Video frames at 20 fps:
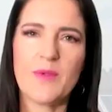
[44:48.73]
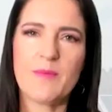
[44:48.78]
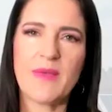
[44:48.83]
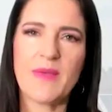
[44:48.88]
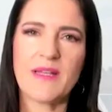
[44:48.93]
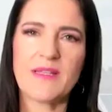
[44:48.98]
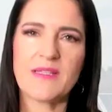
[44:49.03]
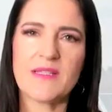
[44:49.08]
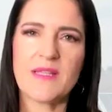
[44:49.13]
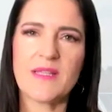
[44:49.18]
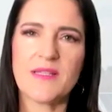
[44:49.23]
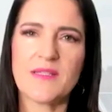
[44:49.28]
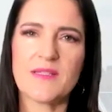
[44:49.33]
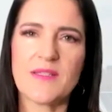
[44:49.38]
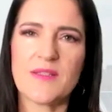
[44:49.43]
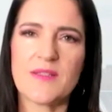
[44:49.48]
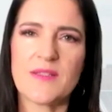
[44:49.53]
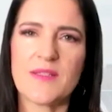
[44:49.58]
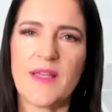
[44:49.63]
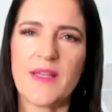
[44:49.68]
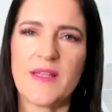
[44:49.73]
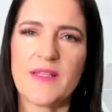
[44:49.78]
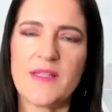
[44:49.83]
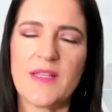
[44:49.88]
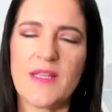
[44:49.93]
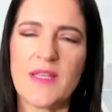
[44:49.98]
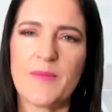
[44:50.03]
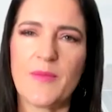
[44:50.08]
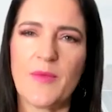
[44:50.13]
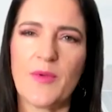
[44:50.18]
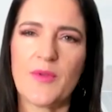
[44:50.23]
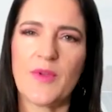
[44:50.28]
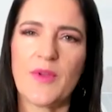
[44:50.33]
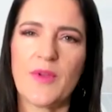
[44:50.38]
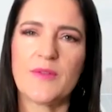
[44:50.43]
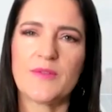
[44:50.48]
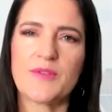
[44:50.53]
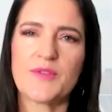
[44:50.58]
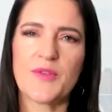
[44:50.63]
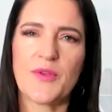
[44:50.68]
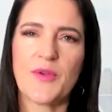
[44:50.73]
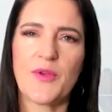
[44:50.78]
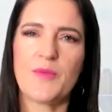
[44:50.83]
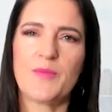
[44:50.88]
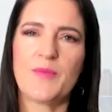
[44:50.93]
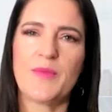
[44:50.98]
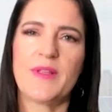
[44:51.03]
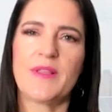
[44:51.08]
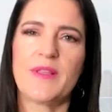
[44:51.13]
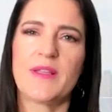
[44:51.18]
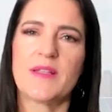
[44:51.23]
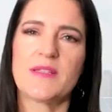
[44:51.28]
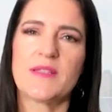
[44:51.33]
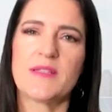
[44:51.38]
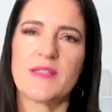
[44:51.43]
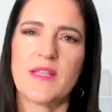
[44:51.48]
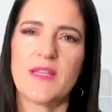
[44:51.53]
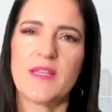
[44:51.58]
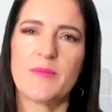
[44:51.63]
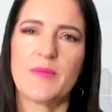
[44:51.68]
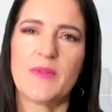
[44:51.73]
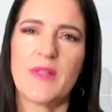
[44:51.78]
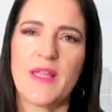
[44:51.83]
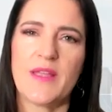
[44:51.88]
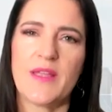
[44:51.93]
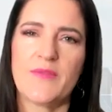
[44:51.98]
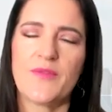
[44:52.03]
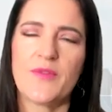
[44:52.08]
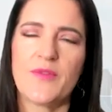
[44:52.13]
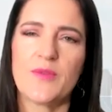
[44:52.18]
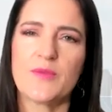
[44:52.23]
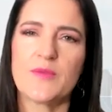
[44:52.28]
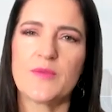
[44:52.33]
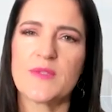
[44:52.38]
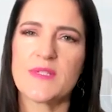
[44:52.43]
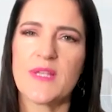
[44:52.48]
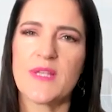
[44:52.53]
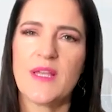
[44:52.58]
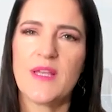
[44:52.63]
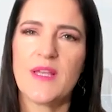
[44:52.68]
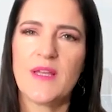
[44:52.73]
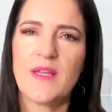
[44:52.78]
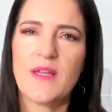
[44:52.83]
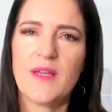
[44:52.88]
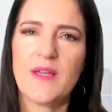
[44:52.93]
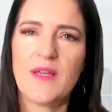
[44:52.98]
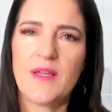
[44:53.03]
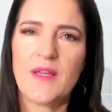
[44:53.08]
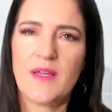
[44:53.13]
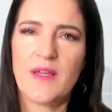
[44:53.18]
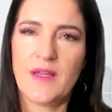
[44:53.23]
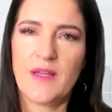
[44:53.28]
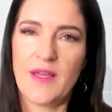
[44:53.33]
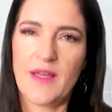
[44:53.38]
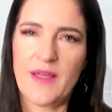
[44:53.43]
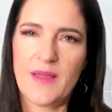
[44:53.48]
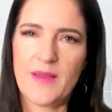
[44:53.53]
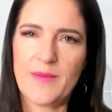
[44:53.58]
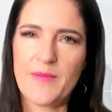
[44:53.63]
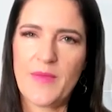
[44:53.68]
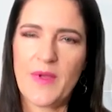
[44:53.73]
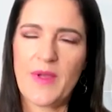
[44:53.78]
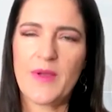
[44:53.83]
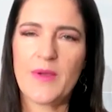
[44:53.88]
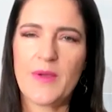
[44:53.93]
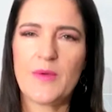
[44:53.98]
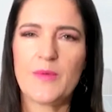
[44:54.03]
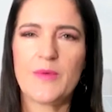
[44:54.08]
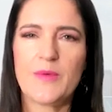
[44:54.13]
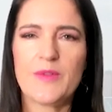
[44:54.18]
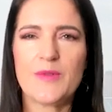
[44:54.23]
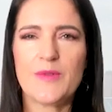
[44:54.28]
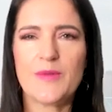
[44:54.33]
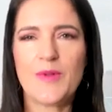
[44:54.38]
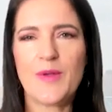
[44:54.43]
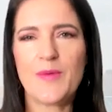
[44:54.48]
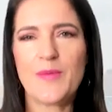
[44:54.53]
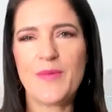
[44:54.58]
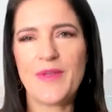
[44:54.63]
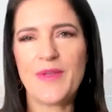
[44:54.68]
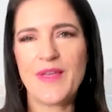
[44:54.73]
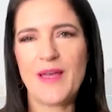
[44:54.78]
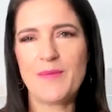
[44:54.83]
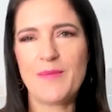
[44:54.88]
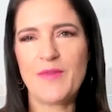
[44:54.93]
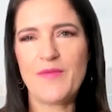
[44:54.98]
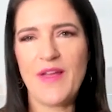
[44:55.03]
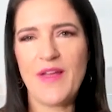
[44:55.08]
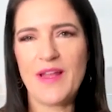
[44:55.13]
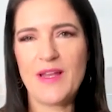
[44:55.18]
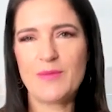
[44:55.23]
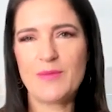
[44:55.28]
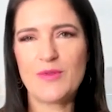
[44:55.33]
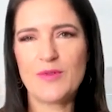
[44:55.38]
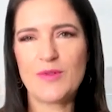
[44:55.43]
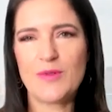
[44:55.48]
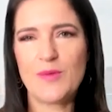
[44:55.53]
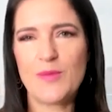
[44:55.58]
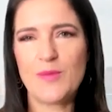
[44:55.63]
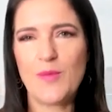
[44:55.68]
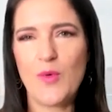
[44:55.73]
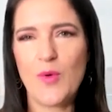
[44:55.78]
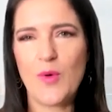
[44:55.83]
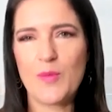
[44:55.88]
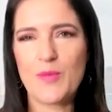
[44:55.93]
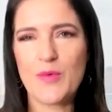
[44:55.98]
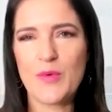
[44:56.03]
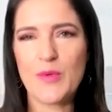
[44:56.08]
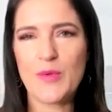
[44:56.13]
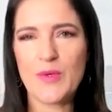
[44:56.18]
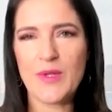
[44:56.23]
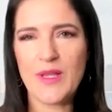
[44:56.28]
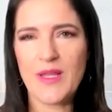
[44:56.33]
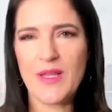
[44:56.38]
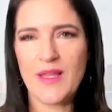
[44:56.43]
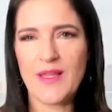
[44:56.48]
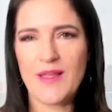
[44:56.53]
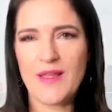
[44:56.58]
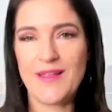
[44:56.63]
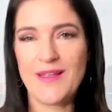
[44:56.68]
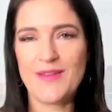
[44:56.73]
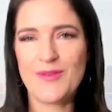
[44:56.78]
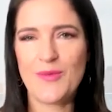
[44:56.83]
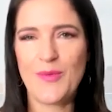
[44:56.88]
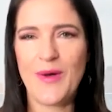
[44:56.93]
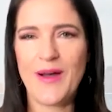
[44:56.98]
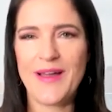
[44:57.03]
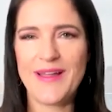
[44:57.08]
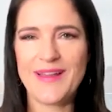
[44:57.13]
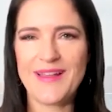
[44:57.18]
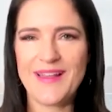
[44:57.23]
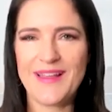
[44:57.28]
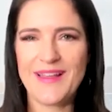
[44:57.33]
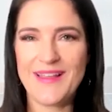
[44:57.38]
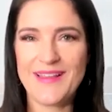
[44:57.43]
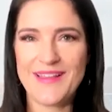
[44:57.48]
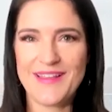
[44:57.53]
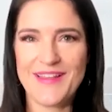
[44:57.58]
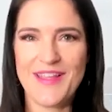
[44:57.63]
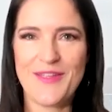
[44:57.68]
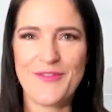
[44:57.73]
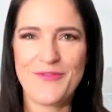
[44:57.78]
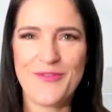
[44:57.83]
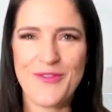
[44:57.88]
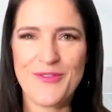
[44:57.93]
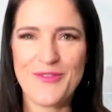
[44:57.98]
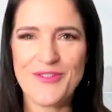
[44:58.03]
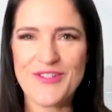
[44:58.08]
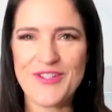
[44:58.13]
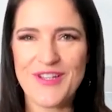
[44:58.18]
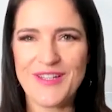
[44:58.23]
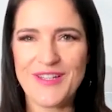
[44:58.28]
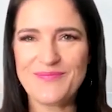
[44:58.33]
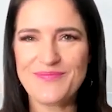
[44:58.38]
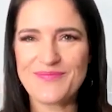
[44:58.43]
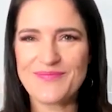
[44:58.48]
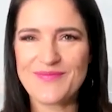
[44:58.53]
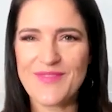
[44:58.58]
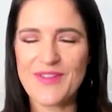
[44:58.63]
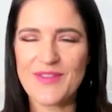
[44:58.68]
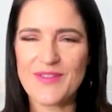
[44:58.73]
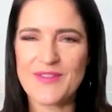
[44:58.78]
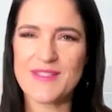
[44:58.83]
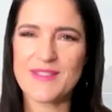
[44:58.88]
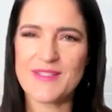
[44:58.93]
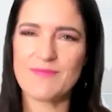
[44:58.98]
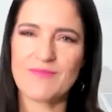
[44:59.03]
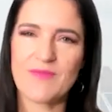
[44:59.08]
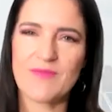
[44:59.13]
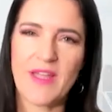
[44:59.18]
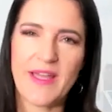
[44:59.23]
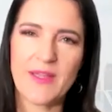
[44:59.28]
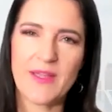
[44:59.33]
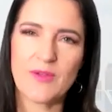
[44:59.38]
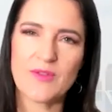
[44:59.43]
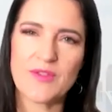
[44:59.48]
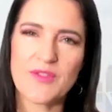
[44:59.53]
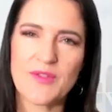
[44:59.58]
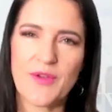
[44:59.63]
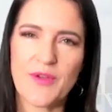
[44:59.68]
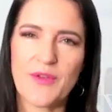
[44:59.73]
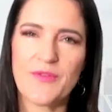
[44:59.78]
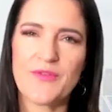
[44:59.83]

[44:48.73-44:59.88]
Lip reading: we must as a society, and I'm also hoping that sustainable air fuels will become available more broadly and widely in the near future, because I also